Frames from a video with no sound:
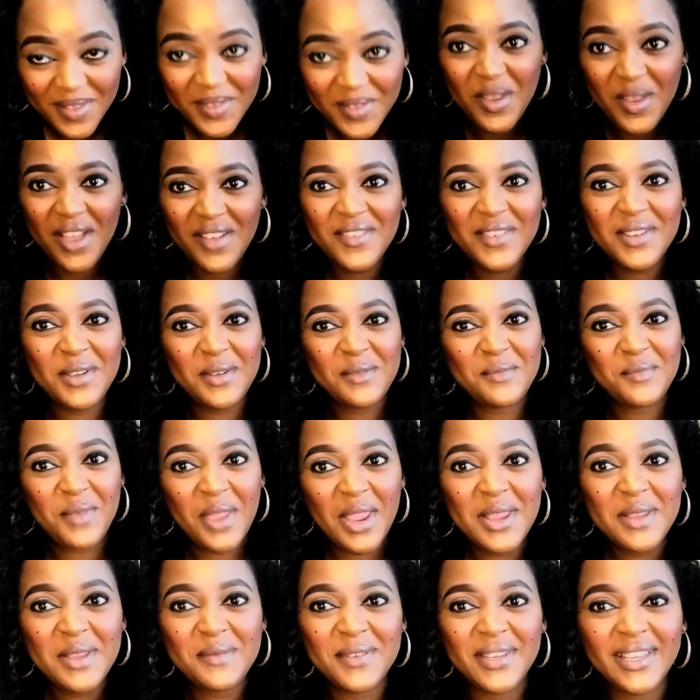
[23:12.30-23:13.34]
You're having a
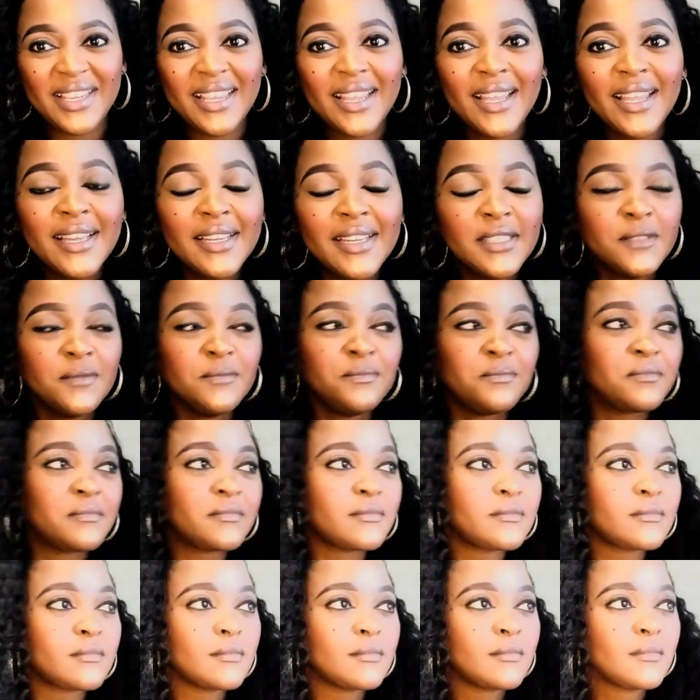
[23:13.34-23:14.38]
baby.
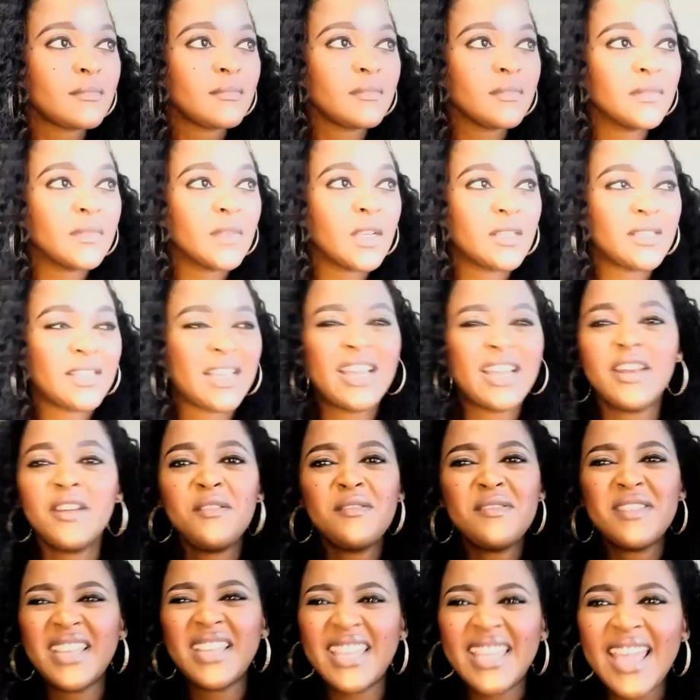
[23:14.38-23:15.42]
And I was like, I
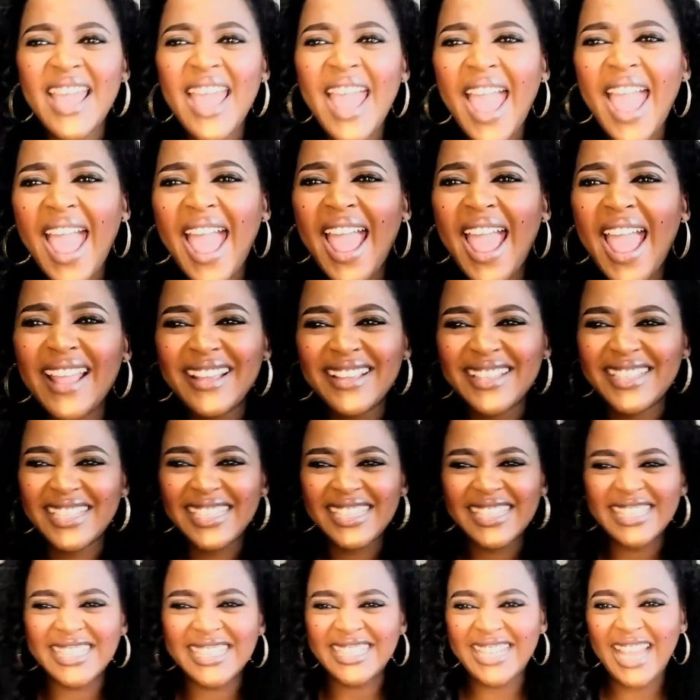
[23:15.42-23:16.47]
don't care. You
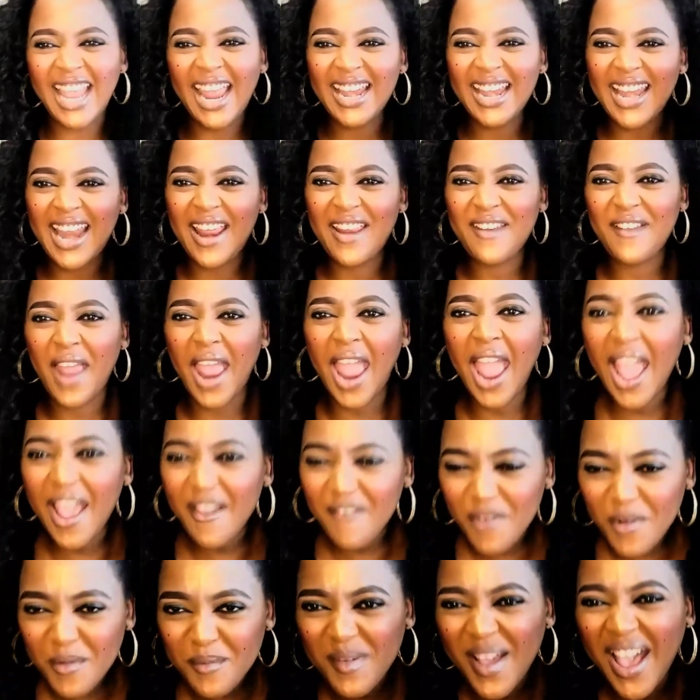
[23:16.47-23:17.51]
just send it.
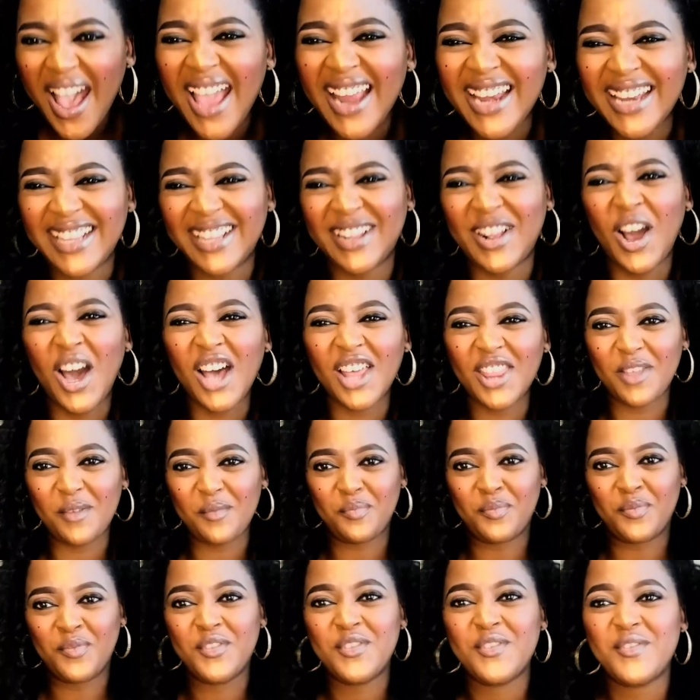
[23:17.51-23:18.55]
Everybody call the
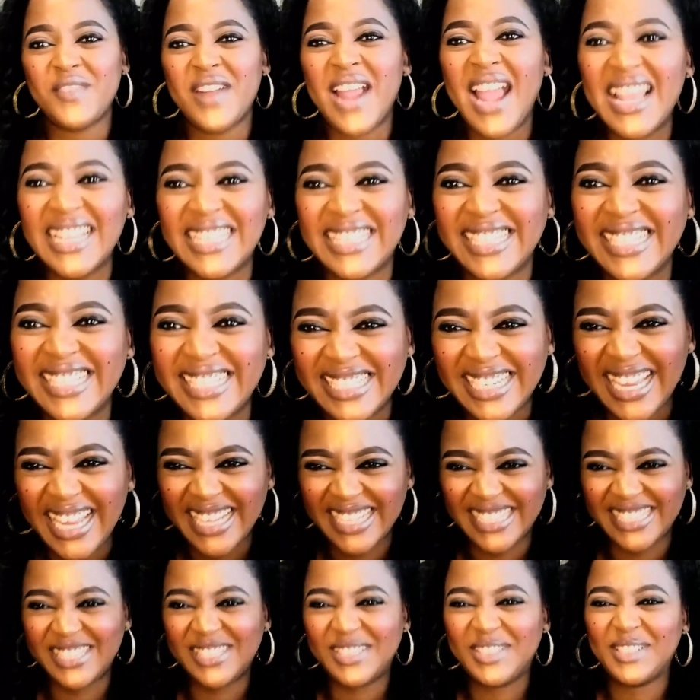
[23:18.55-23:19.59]

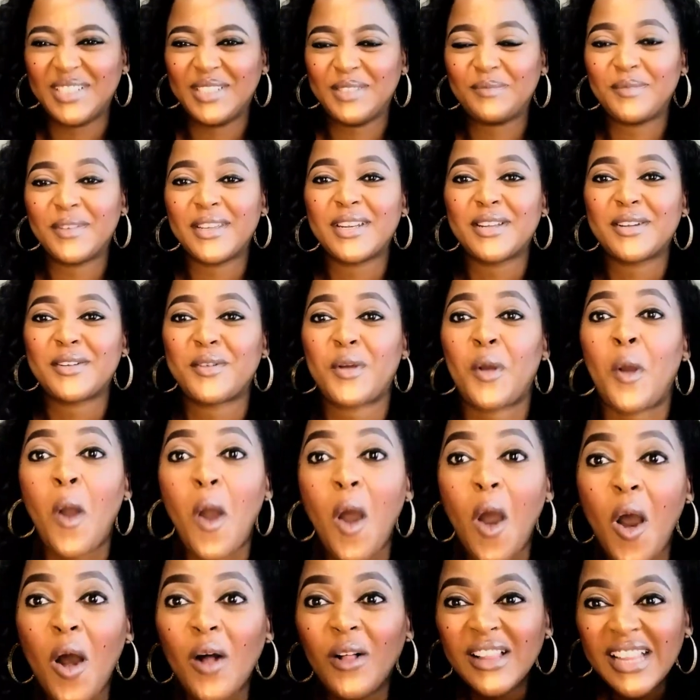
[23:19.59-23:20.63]
president. You just better
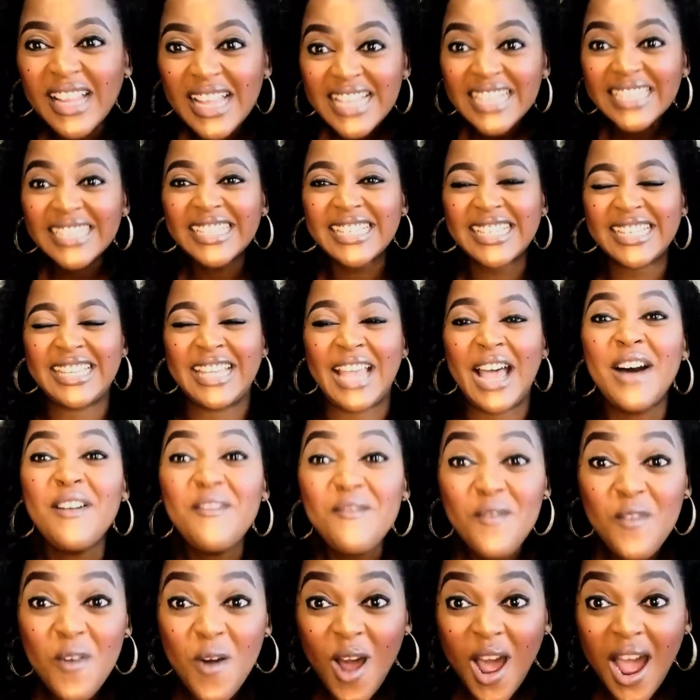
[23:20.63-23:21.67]
call
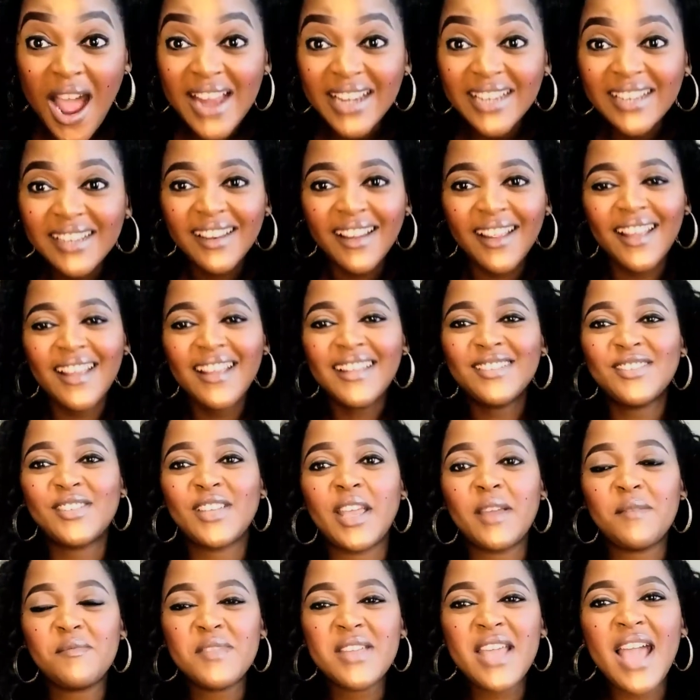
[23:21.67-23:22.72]
someone to
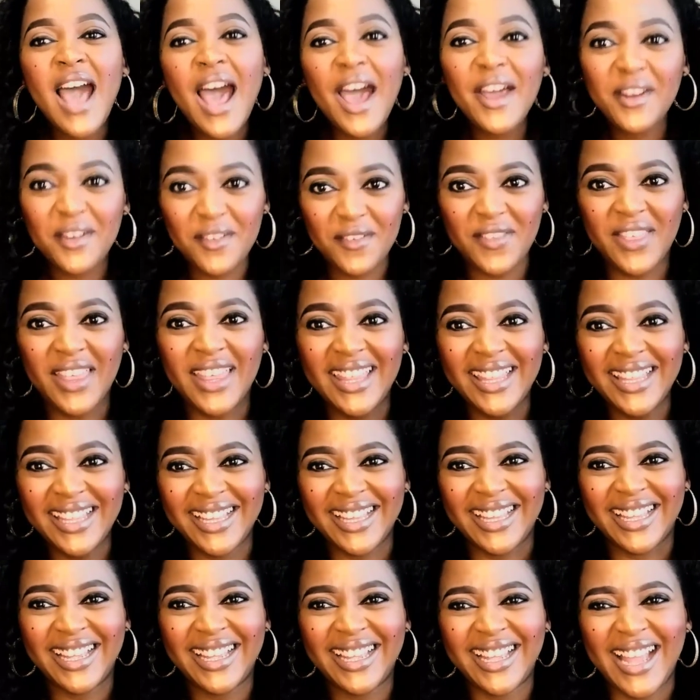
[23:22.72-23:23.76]
get me out of
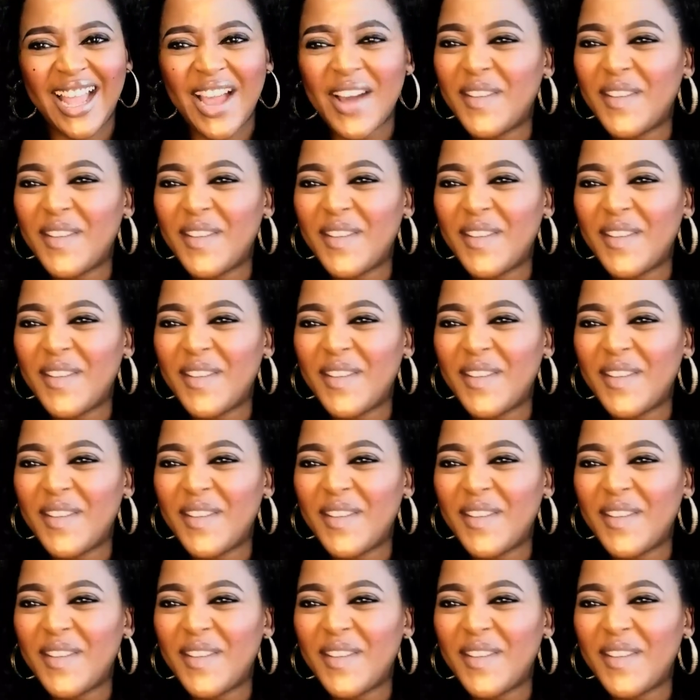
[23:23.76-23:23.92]
there.